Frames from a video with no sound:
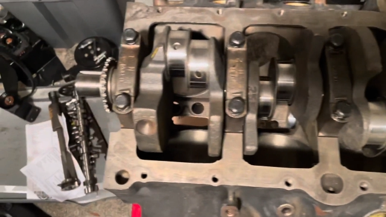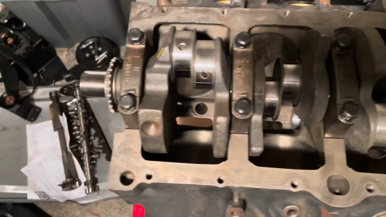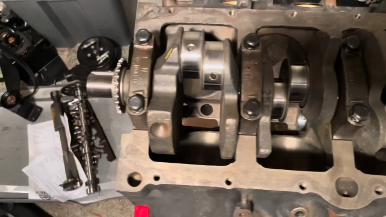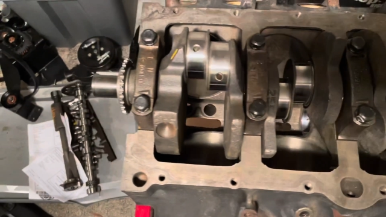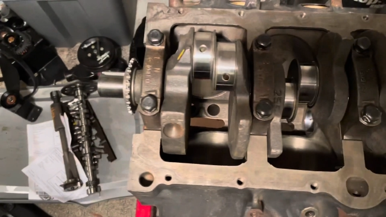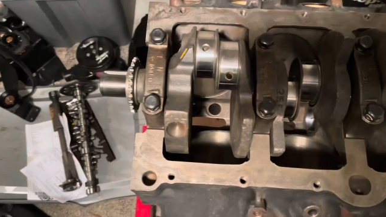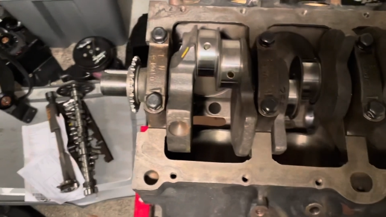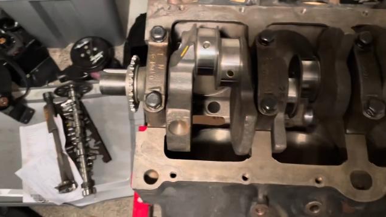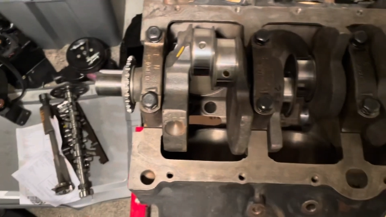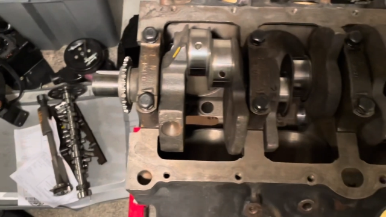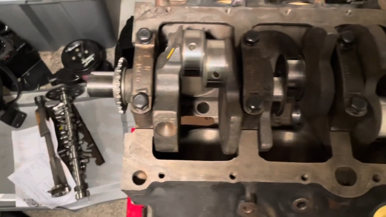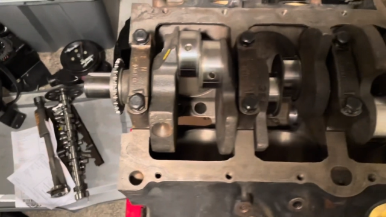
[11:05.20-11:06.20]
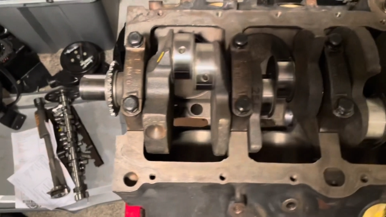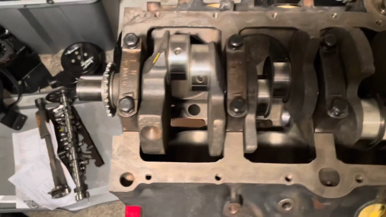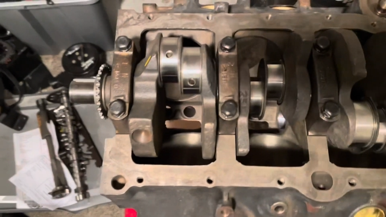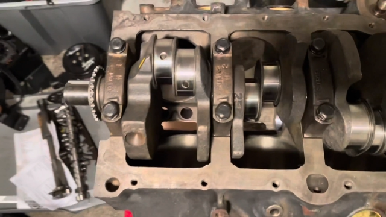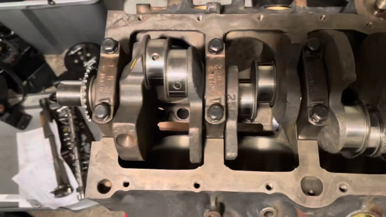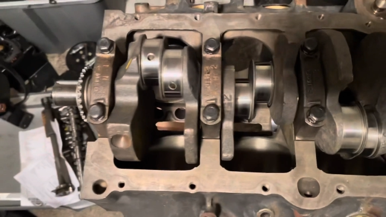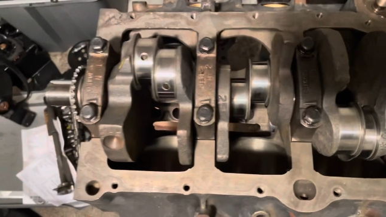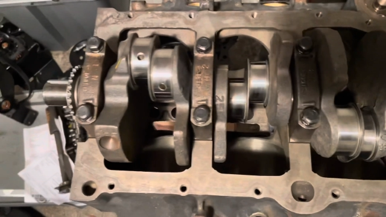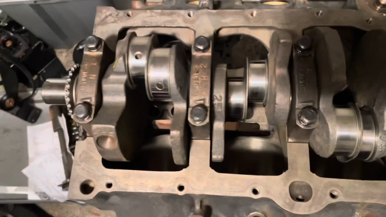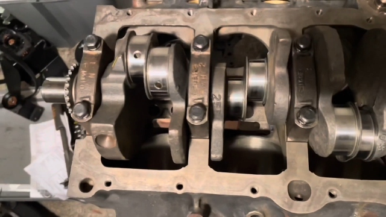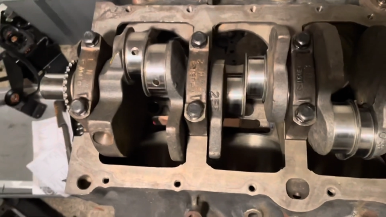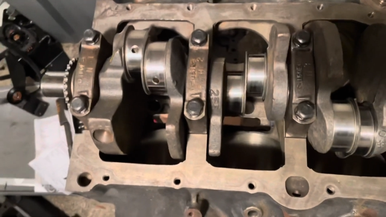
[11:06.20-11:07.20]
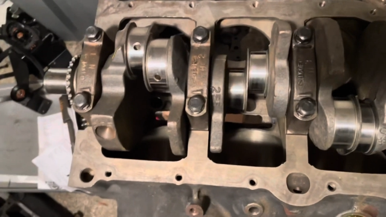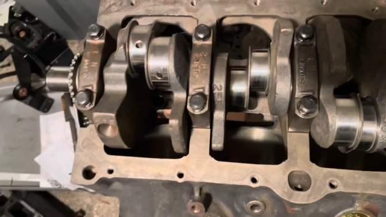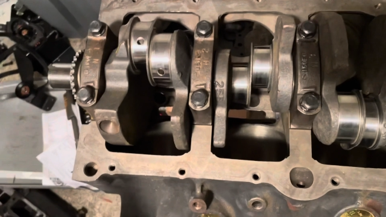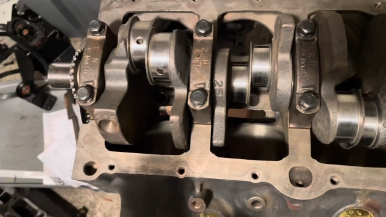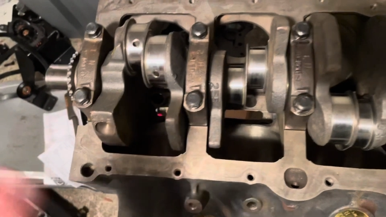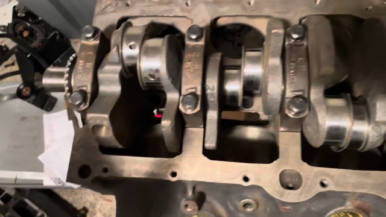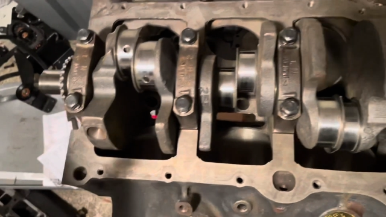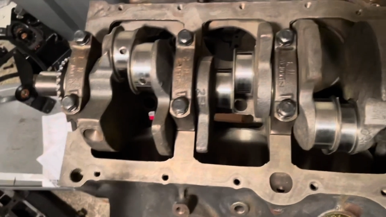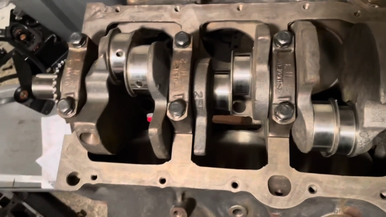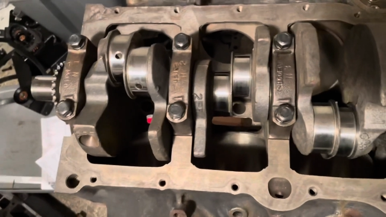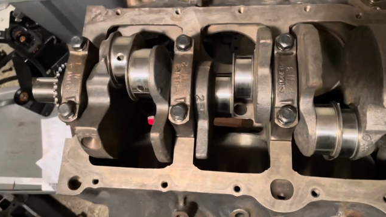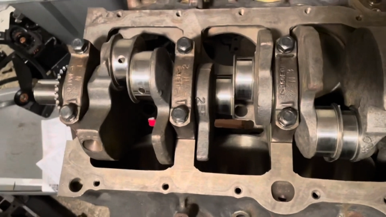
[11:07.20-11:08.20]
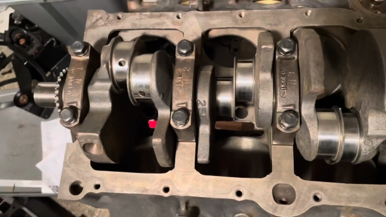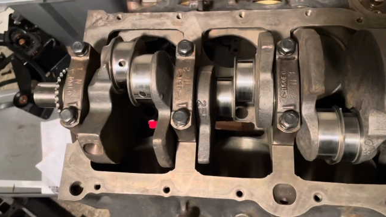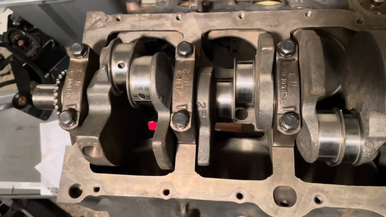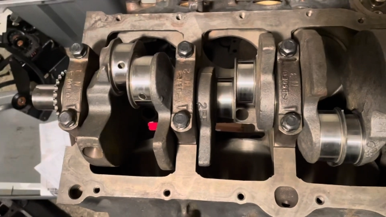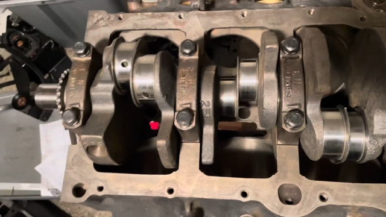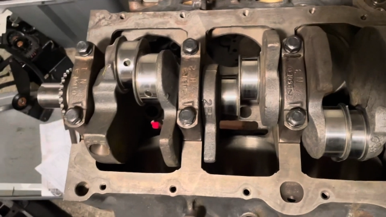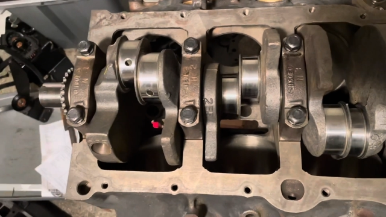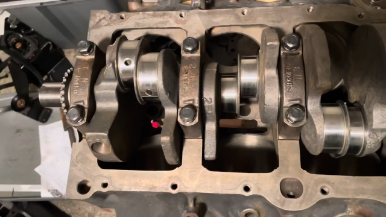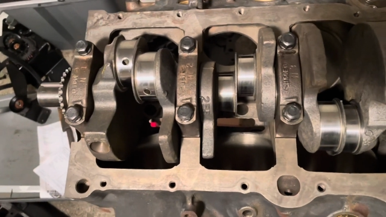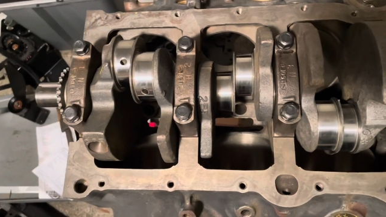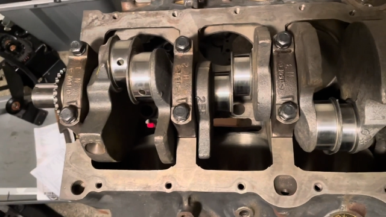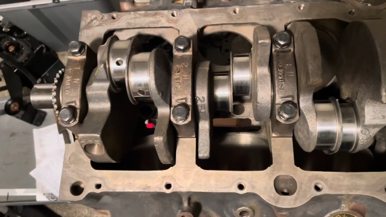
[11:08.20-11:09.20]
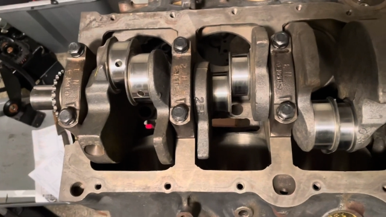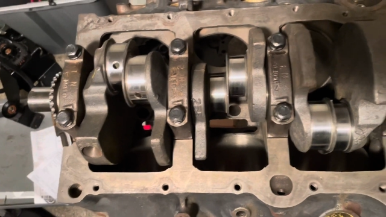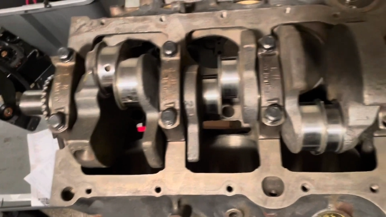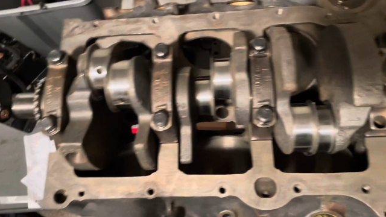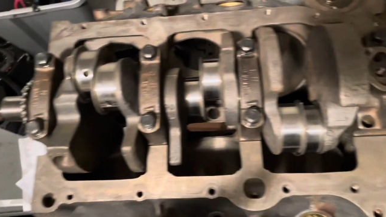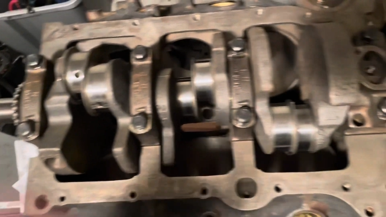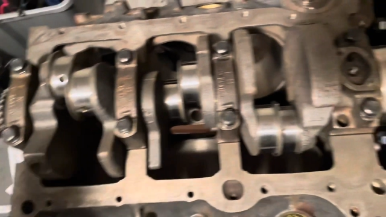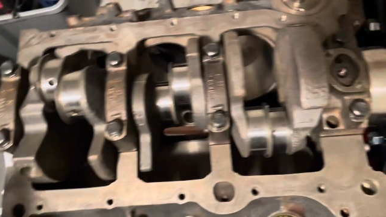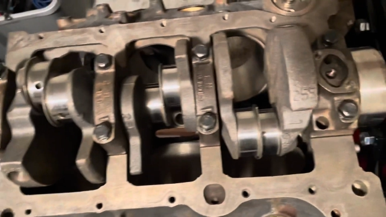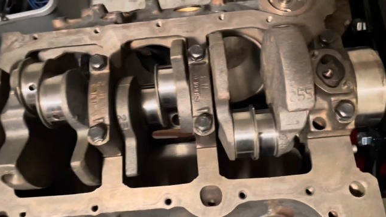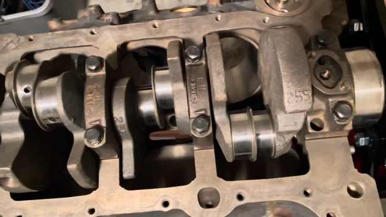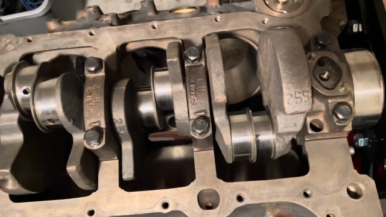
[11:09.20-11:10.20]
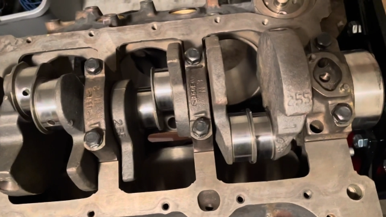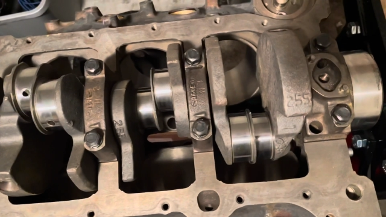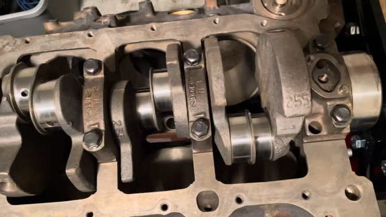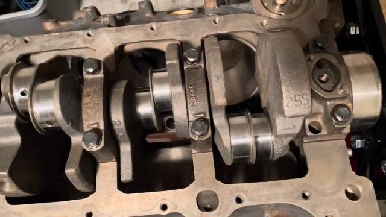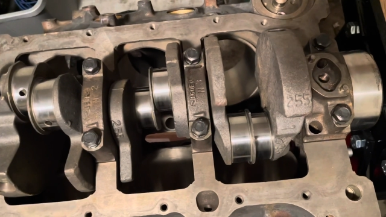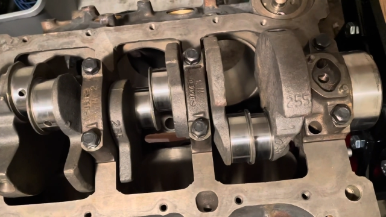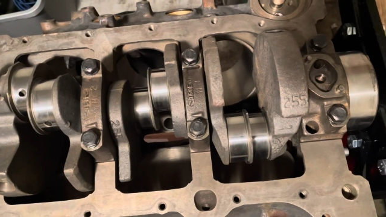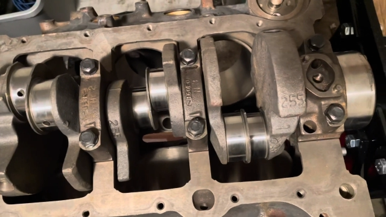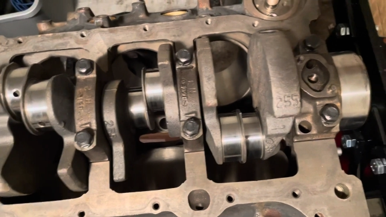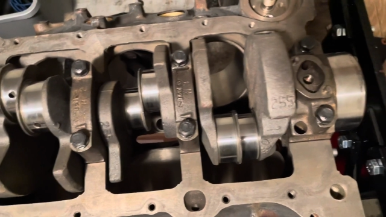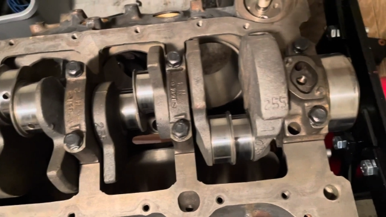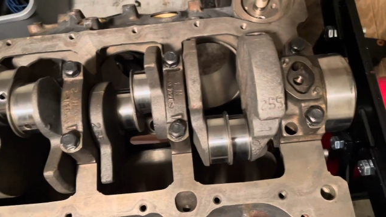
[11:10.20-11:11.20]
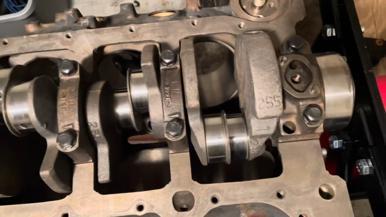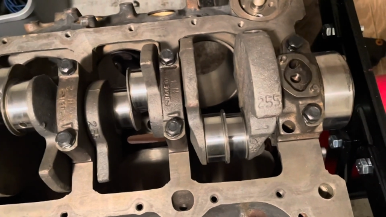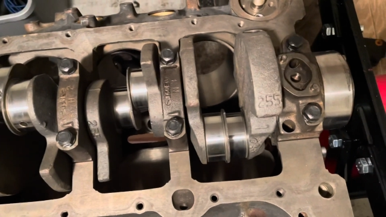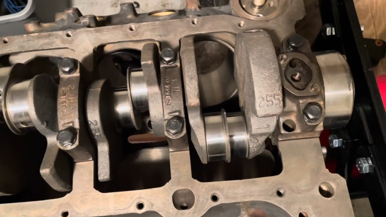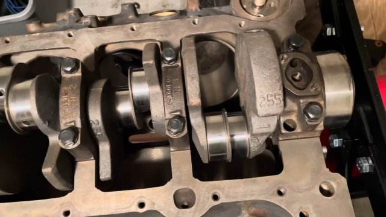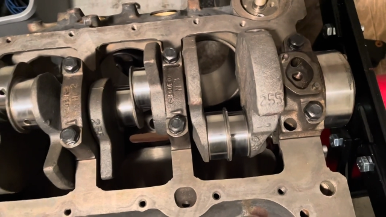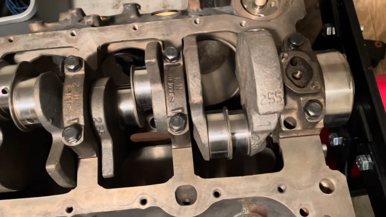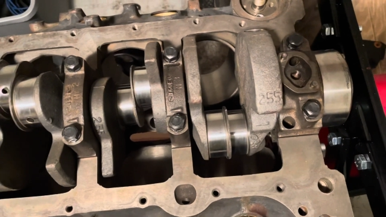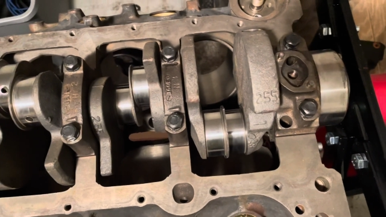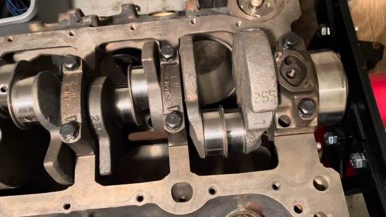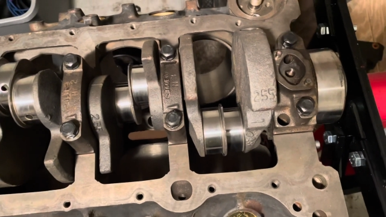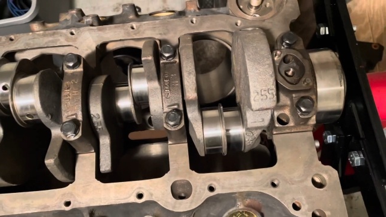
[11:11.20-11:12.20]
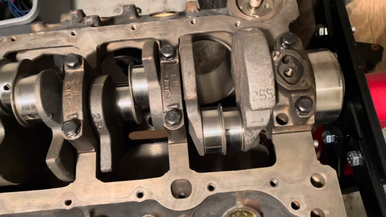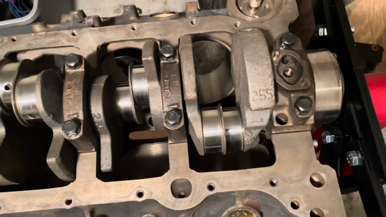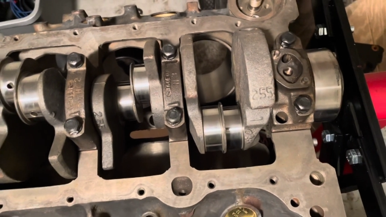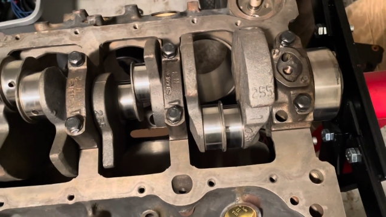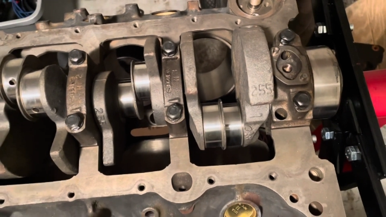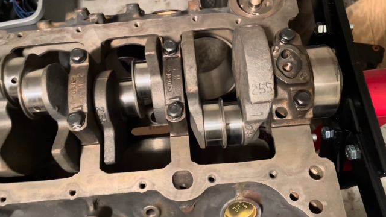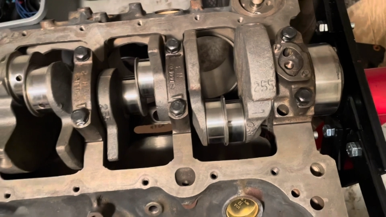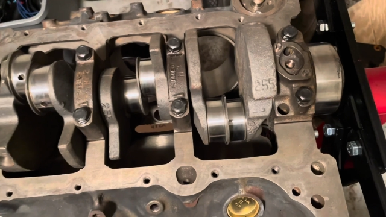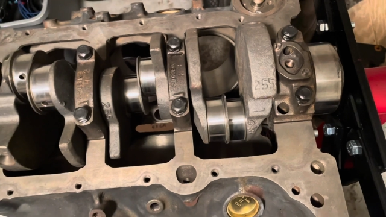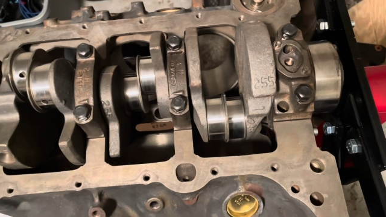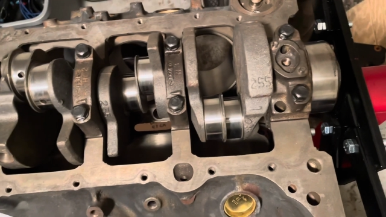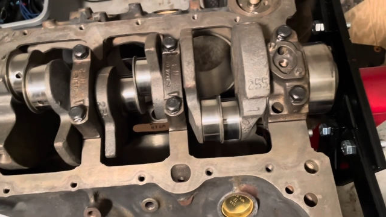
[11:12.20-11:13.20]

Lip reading: No face is visible, so there are no lips to read.